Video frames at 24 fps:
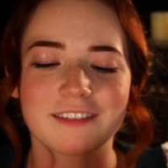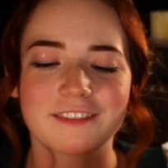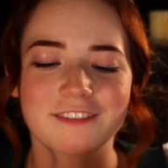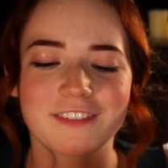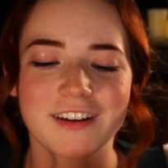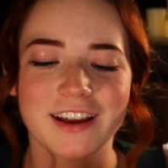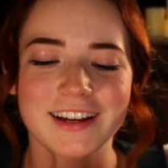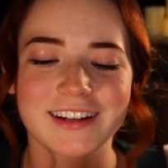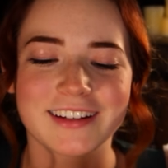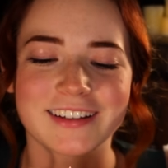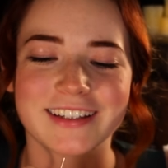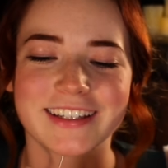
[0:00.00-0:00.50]

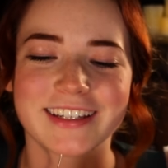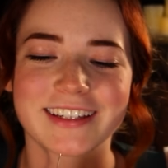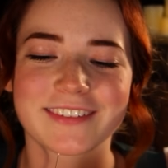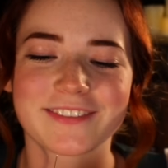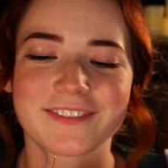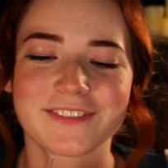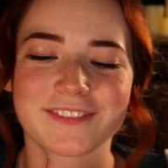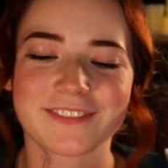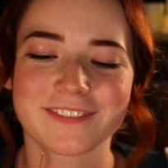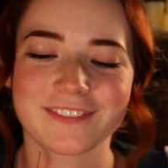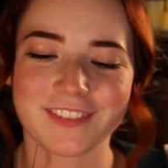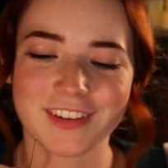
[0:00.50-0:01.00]
Finally.
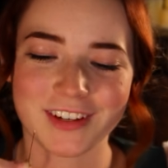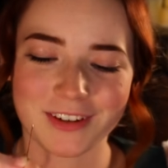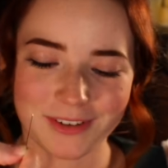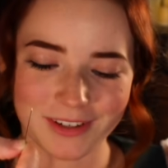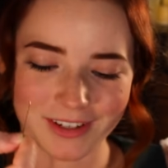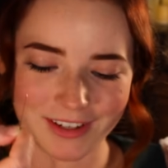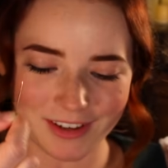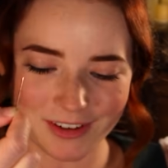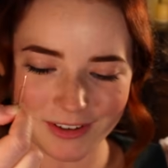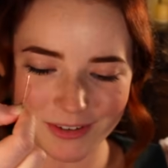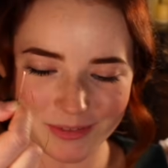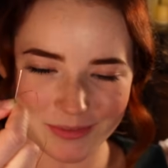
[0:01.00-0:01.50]
There we
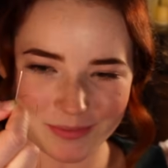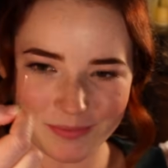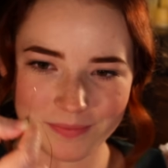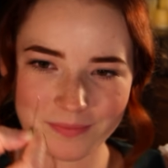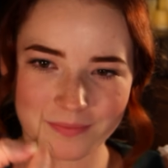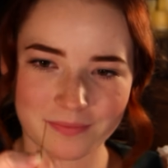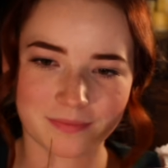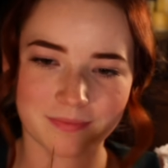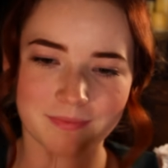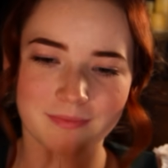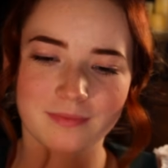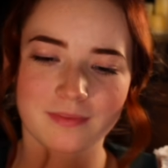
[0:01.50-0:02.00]
go.
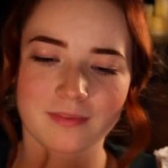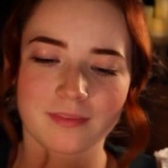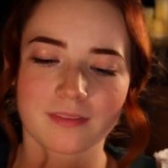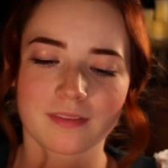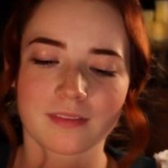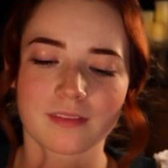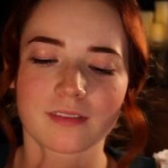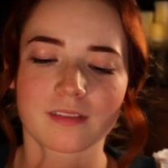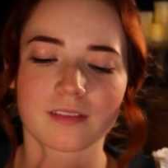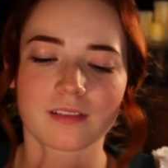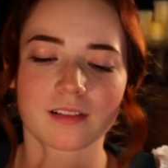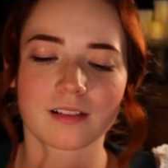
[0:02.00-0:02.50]

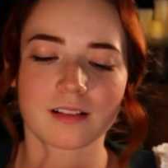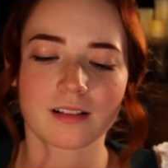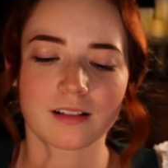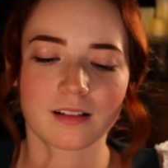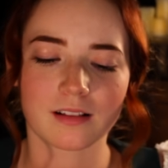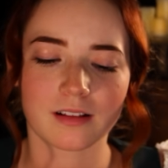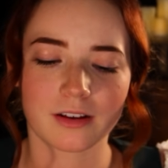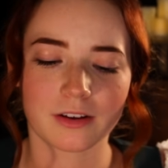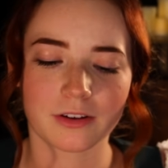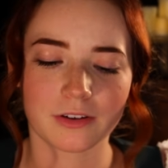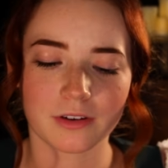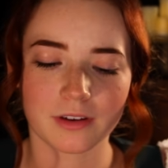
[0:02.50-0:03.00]

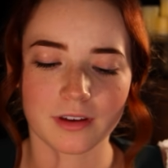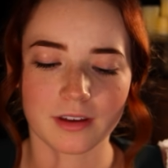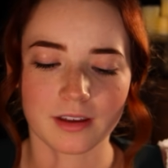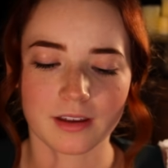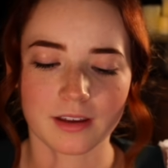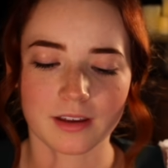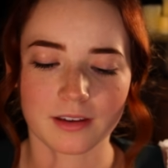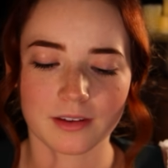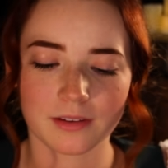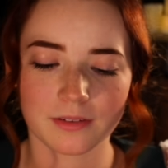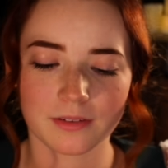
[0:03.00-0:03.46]
Okay.